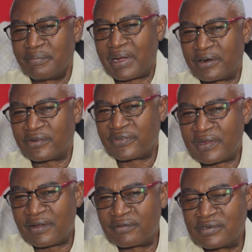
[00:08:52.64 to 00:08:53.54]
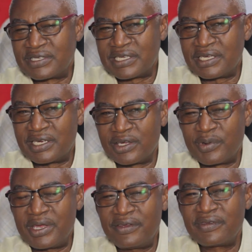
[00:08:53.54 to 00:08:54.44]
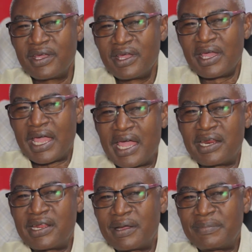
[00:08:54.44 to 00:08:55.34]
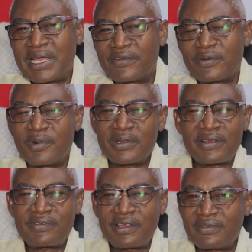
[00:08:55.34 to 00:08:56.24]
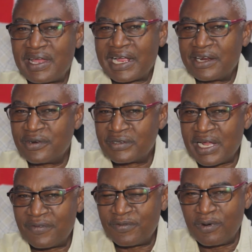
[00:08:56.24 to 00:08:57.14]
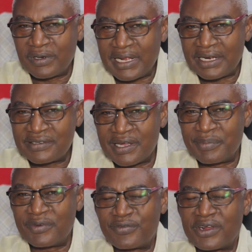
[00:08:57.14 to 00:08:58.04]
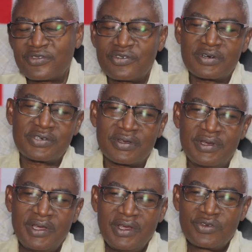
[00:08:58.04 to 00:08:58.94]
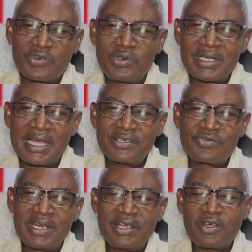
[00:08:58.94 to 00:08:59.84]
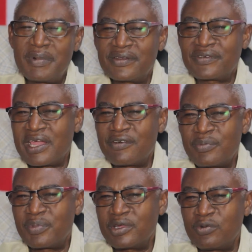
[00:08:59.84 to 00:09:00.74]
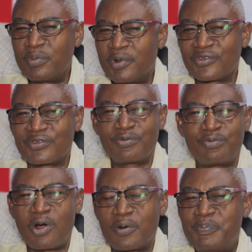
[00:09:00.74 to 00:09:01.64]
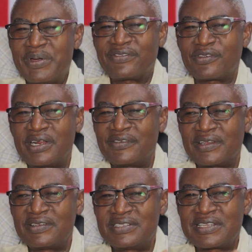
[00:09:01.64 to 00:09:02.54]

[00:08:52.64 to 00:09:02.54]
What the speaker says: minus 70 degrees. And there are some other states that cannot afford that infrastructure. So you can't really come and say, everybody, we must work best on a certain